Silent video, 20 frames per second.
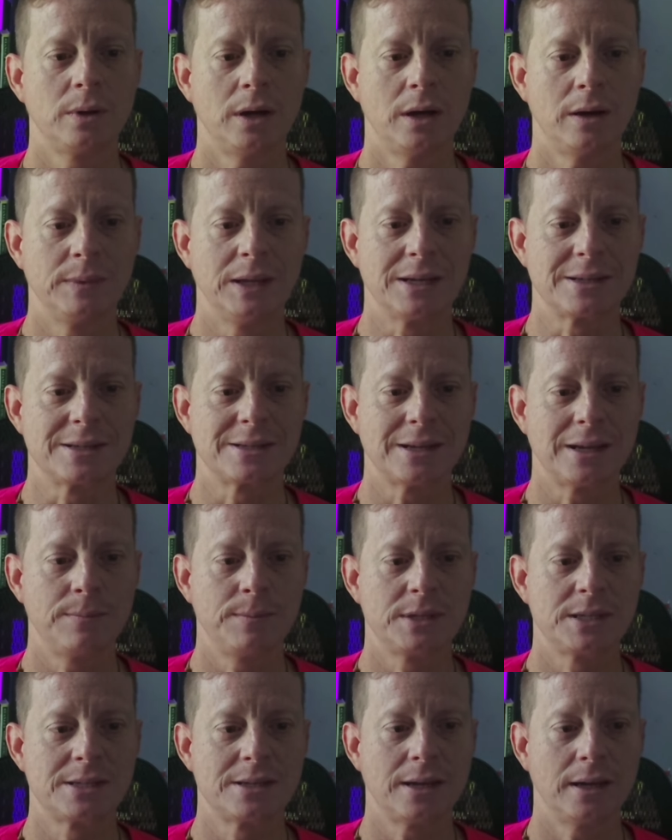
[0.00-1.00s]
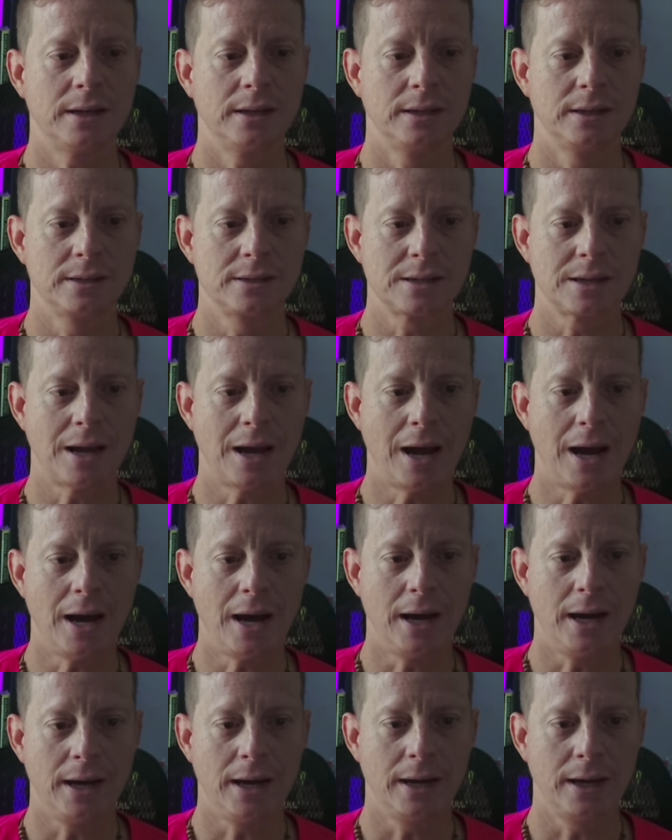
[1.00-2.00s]
to have the same settings,
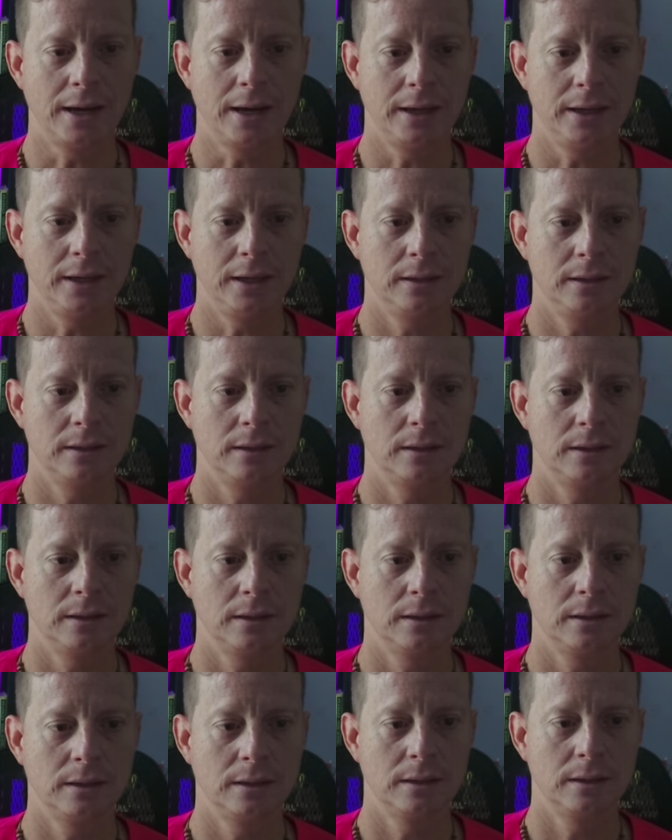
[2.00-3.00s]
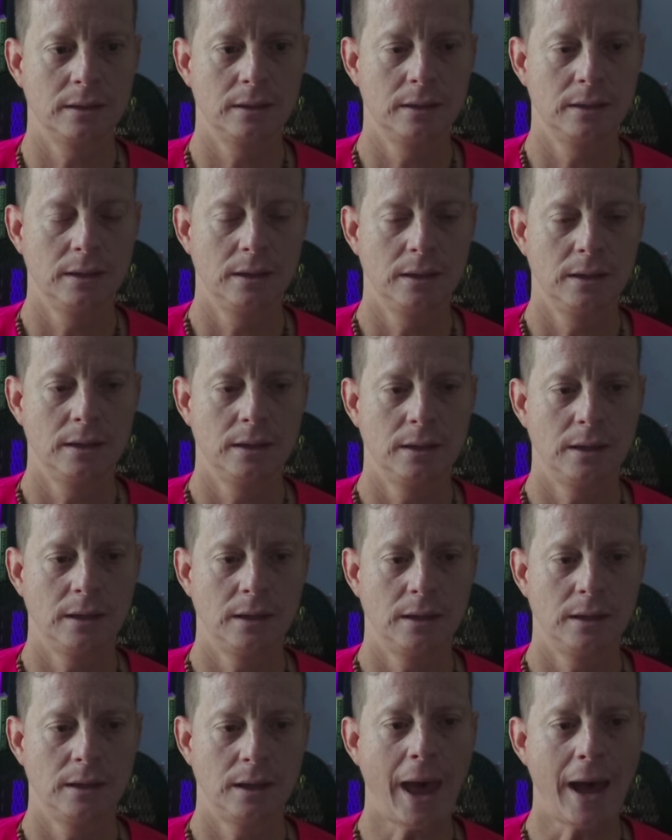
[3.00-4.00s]
I
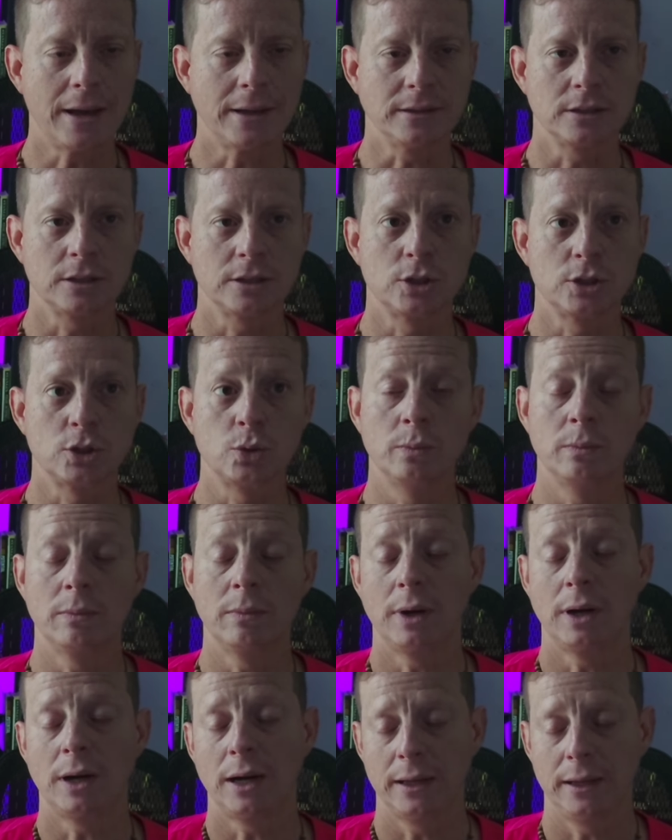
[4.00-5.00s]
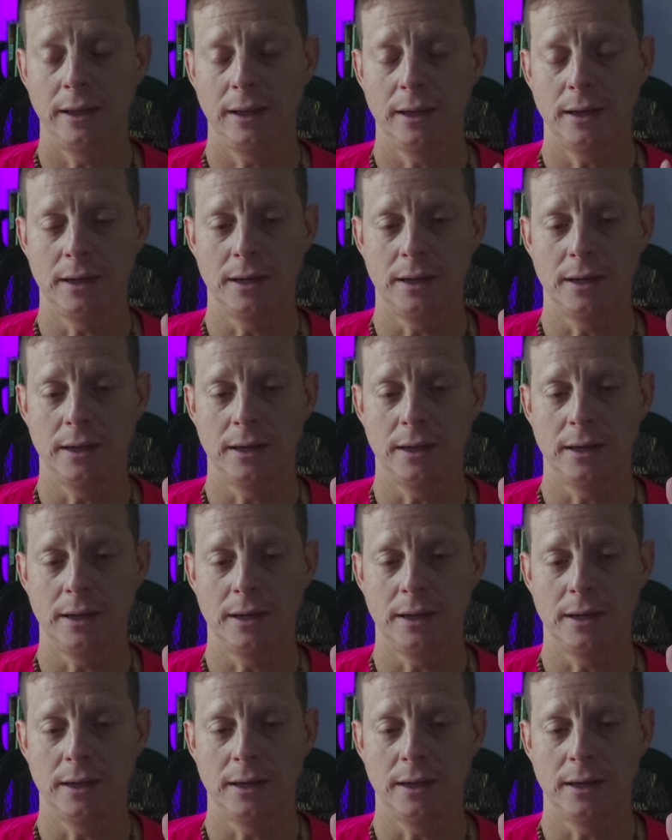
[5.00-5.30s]
add to my